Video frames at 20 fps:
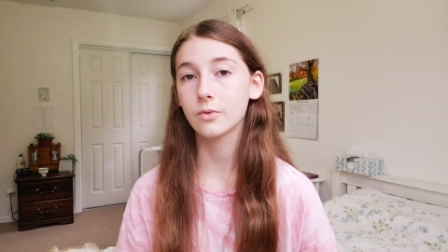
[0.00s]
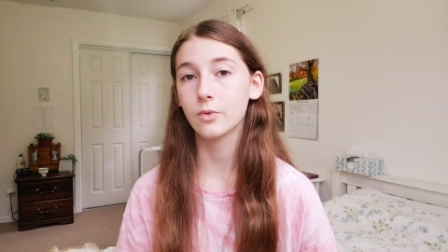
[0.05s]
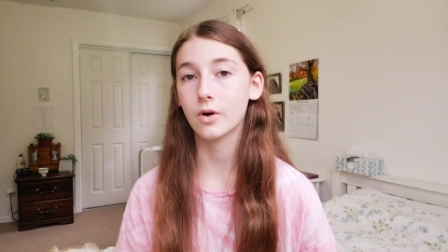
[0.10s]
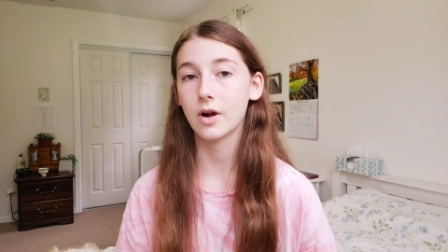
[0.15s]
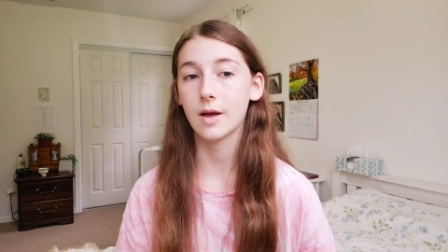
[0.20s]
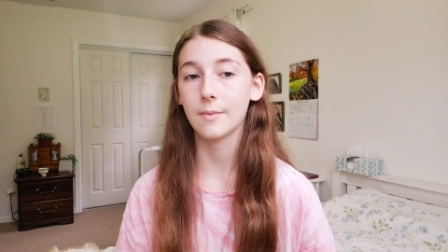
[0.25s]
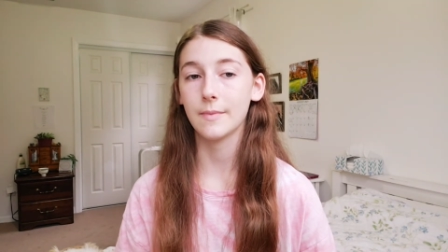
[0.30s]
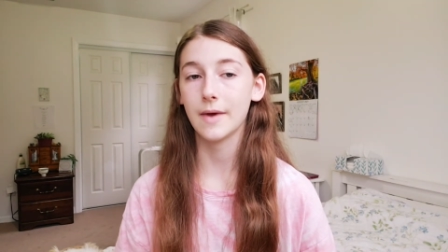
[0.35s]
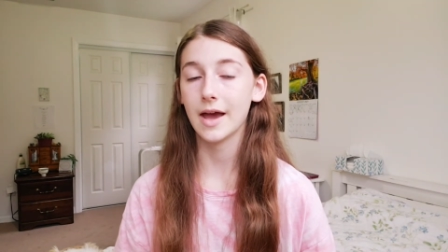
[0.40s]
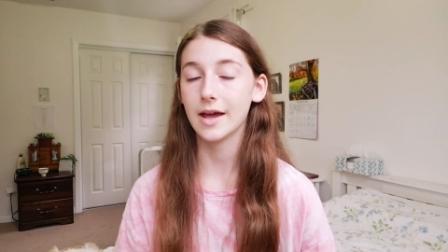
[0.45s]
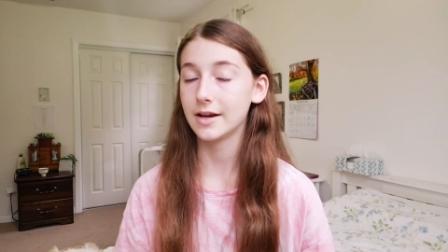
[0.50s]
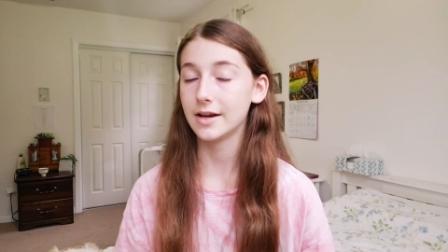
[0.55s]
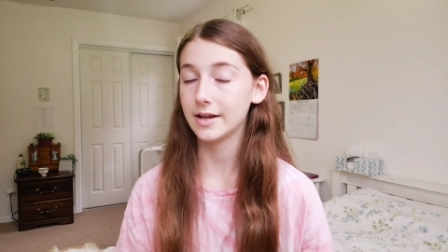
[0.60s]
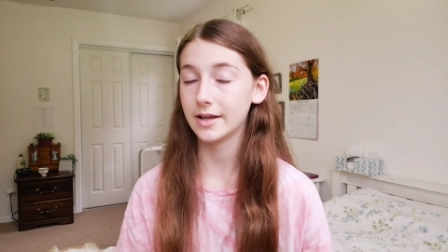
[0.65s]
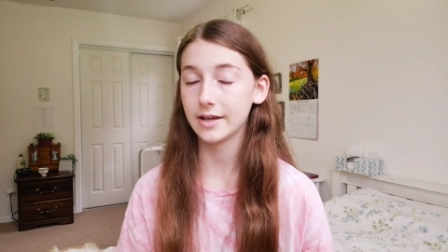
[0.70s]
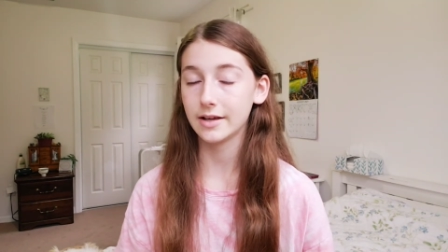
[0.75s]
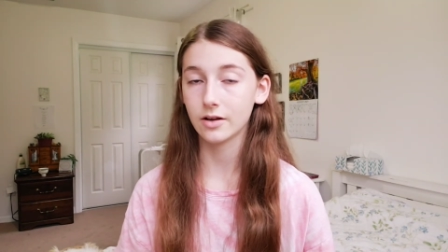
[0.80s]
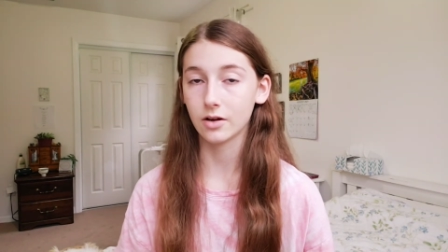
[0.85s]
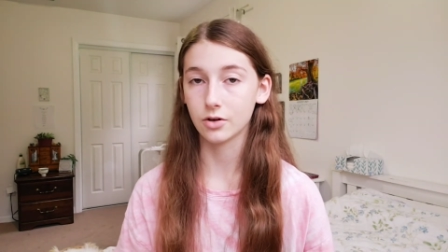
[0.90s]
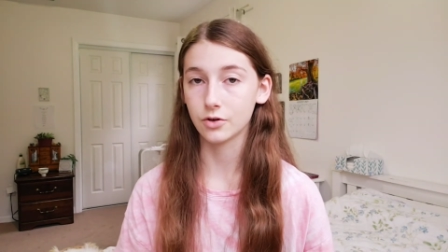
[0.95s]
where I'm
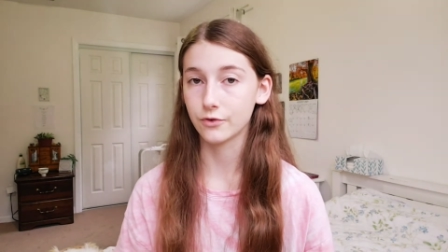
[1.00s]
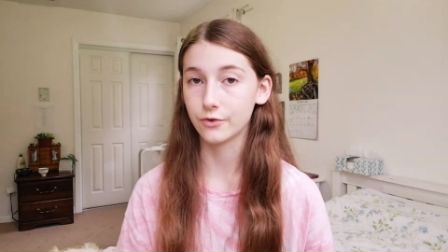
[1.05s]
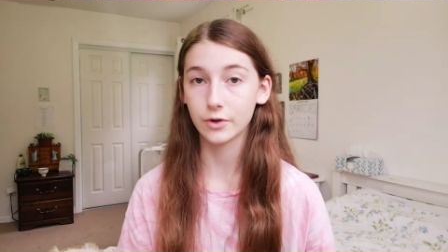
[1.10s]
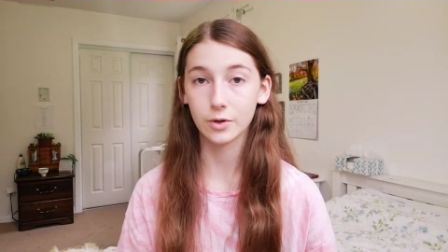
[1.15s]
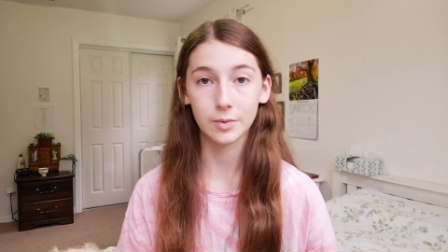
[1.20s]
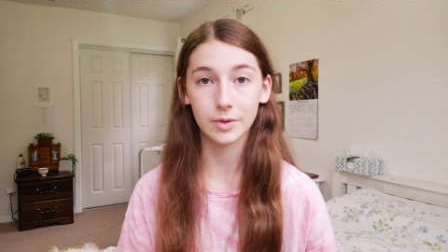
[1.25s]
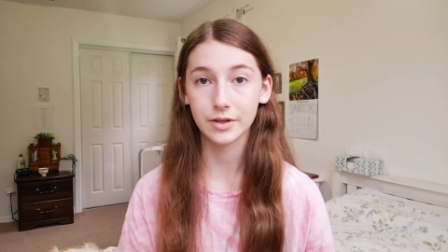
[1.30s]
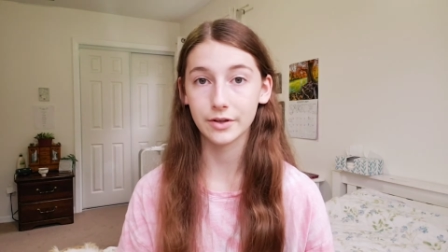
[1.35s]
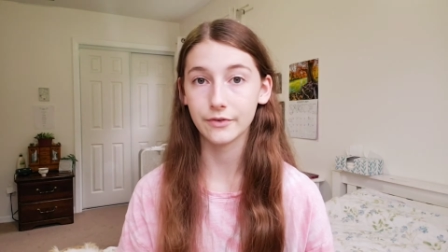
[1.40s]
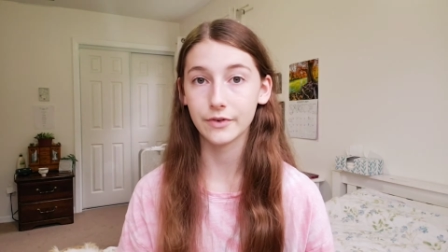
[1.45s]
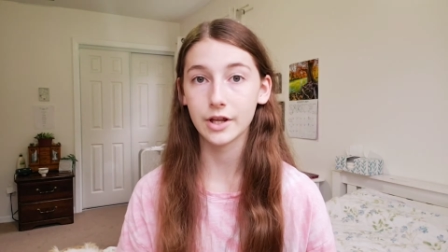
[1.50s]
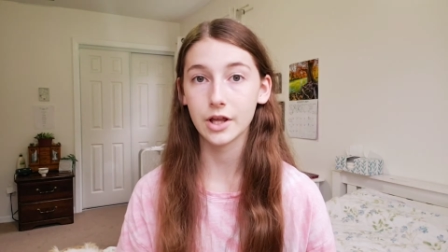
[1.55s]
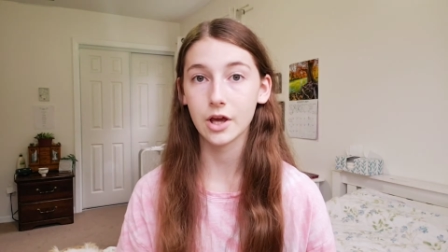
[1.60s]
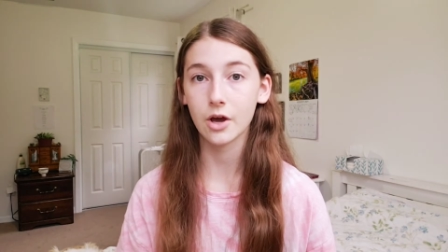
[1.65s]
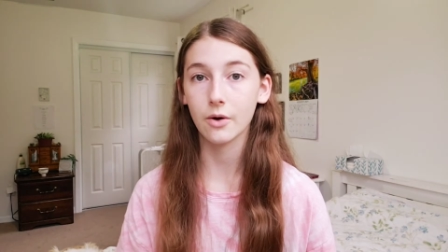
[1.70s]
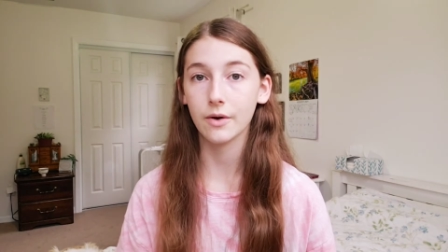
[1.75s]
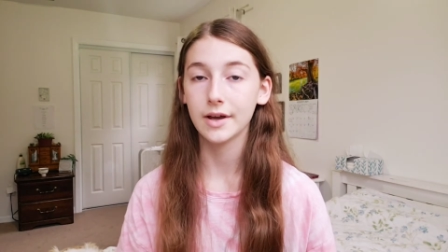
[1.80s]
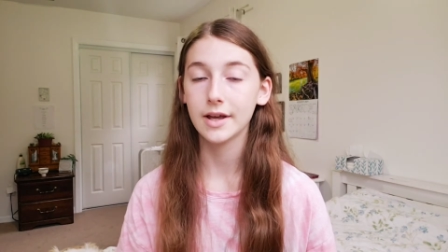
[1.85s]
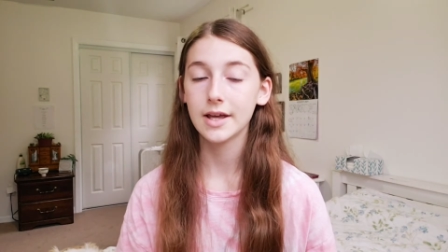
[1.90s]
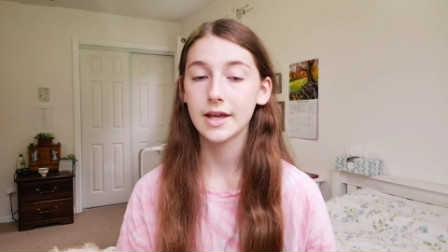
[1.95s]
editing or filming the
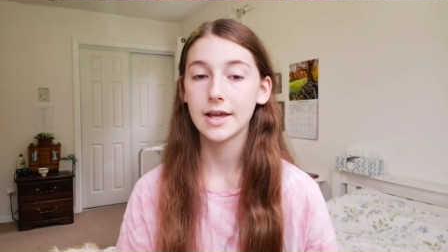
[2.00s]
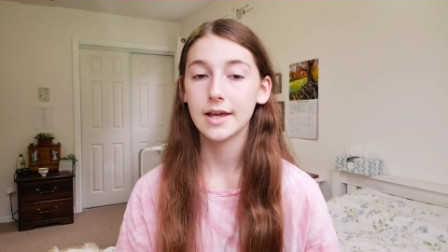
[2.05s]
video.